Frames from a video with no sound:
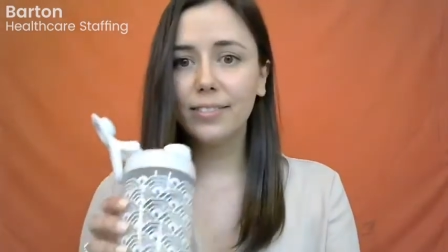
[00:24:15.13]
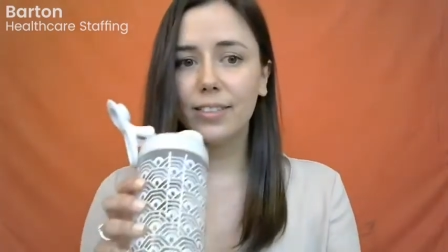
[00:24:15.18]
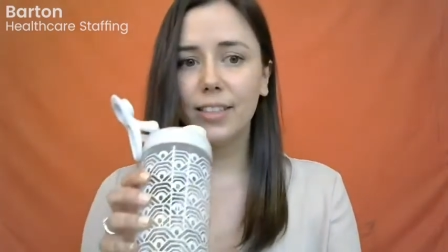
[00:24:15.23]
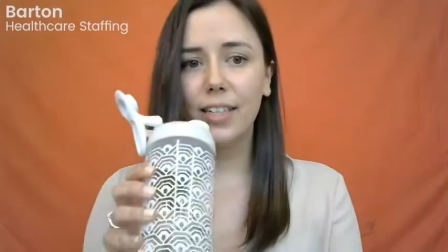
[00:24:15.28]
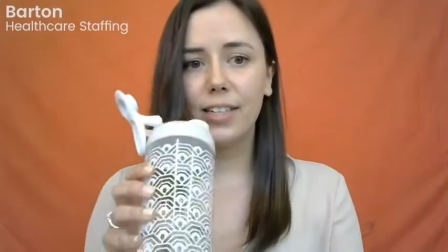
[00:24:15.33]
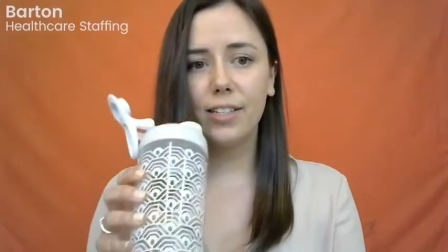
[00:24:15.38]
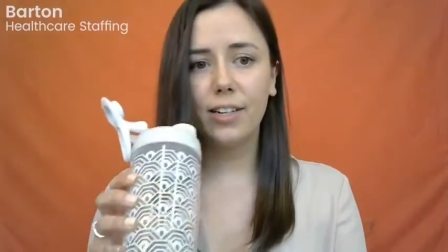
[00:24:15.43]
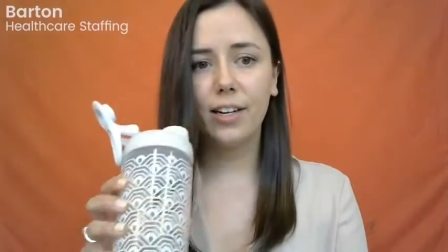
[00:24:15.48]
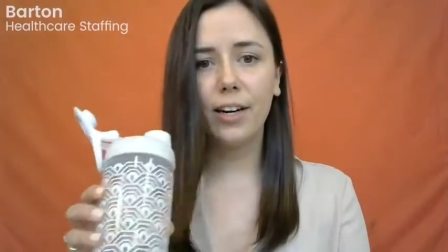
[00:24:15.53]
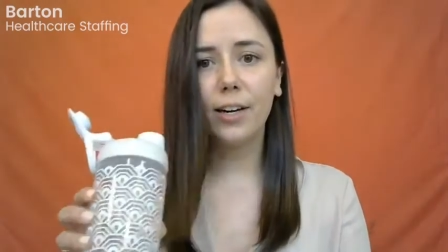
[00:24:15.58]

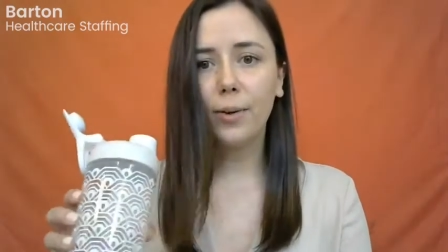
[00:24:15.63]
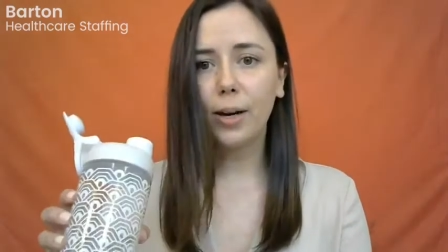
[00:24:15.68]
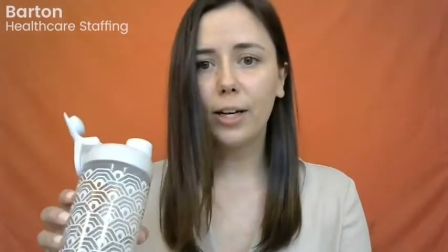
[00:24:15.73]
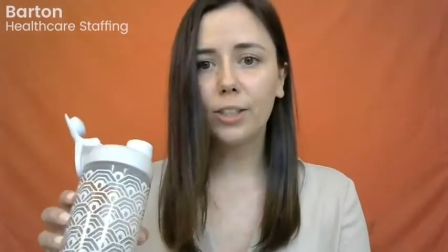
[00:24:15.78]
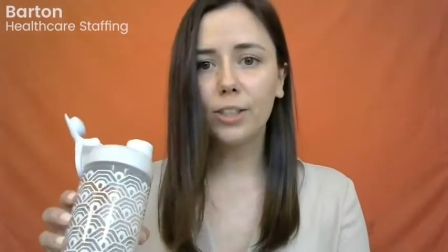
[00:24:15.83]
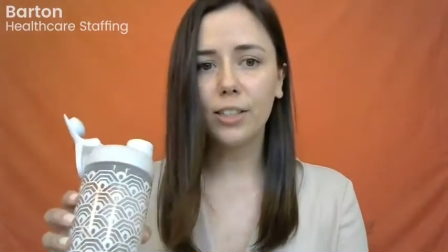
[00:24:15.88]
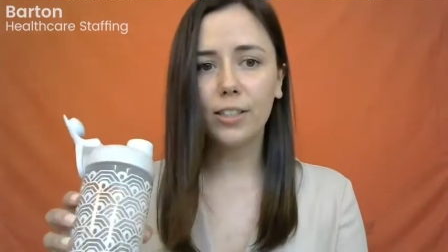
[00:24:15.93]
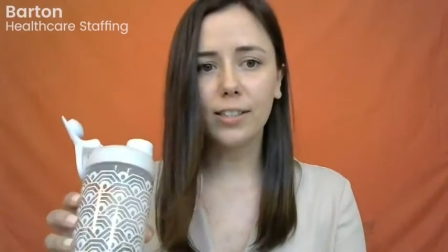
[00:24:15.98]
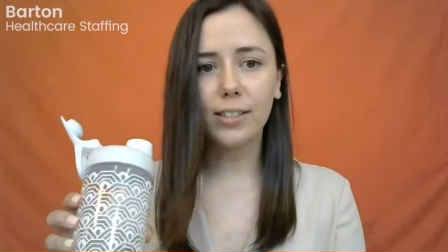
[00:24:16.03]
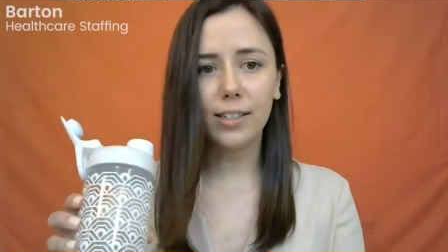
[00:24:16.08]
These are good
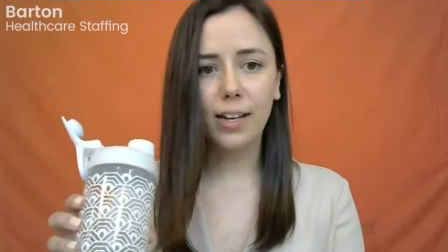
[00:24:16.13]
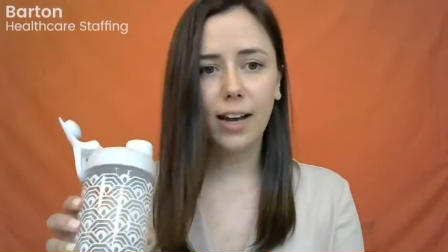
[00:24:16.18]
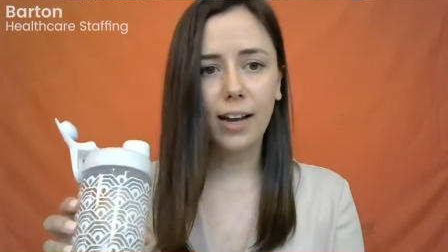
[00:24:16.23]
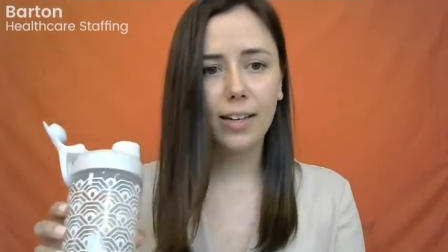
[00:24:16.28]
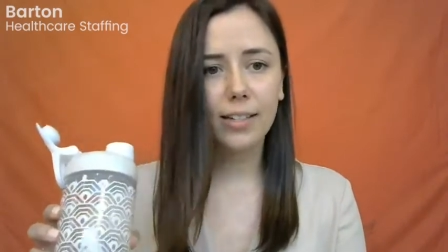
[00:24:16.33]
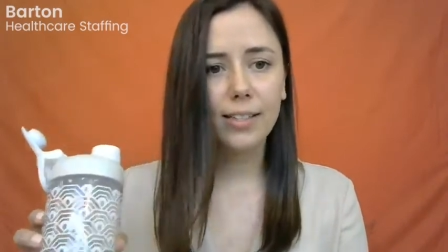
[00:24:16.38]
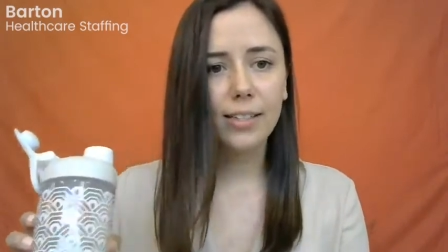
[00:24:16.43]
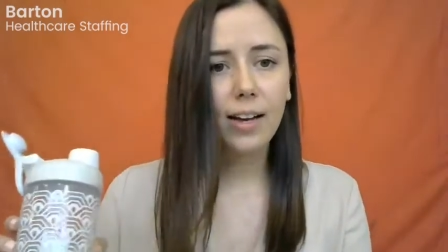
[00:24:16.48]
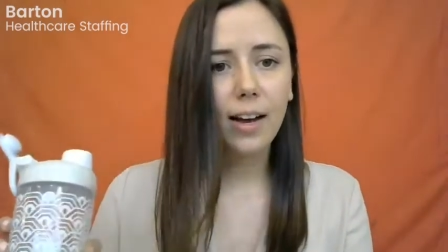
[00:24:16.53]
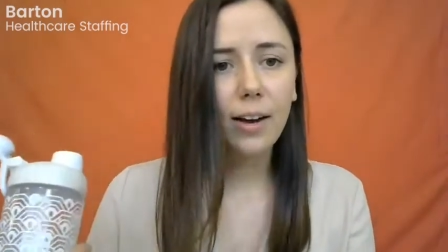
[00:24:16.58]
questions,
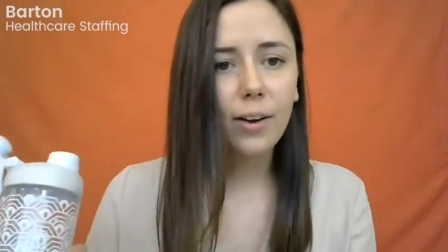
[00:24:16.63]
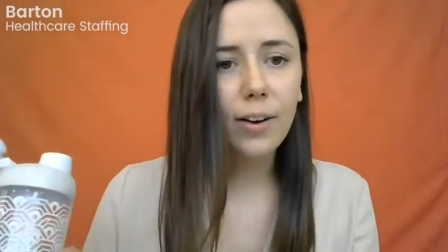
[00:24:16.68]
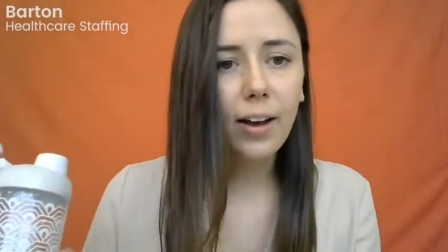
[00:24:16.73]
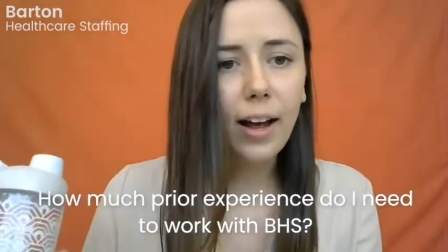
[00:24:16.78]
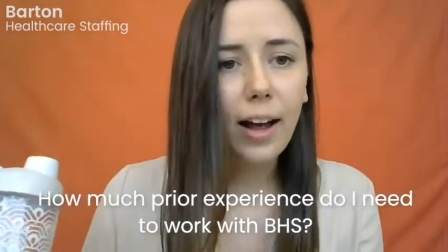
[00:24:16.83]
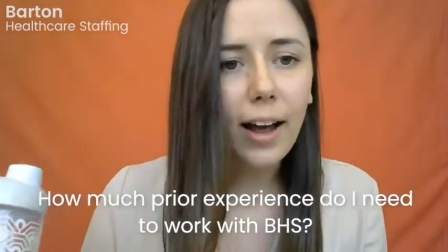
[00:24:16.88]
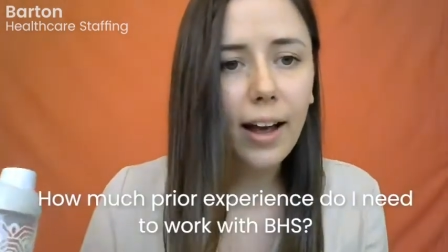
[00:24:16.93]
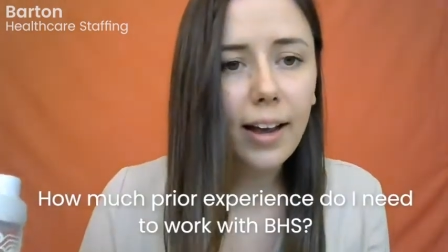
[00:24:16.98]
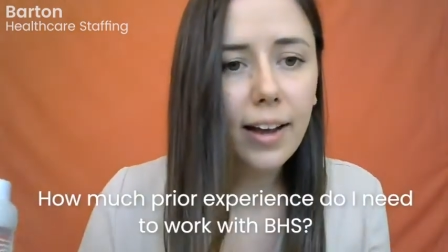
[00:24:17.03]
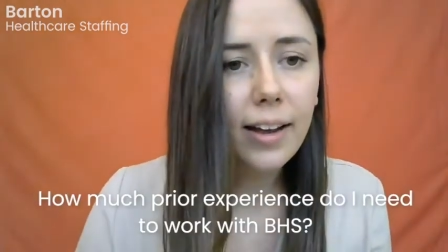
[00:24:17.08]
guys.
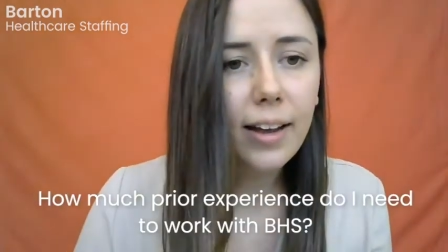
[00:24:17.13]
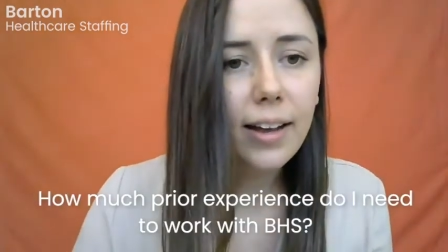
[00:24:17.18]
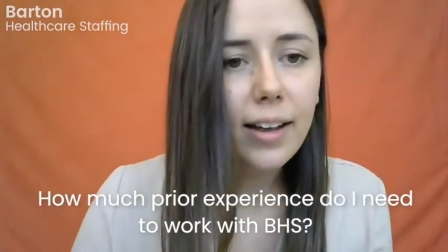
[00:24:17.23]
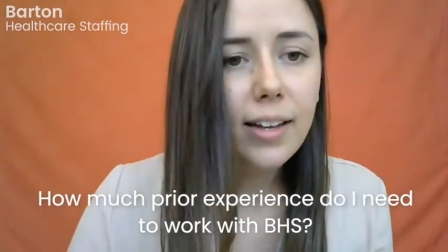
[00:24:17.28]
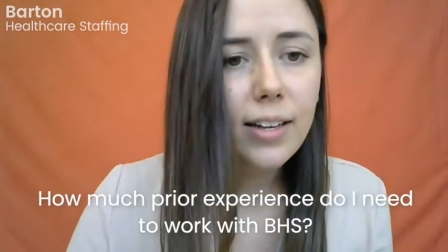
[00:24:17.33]
Okay,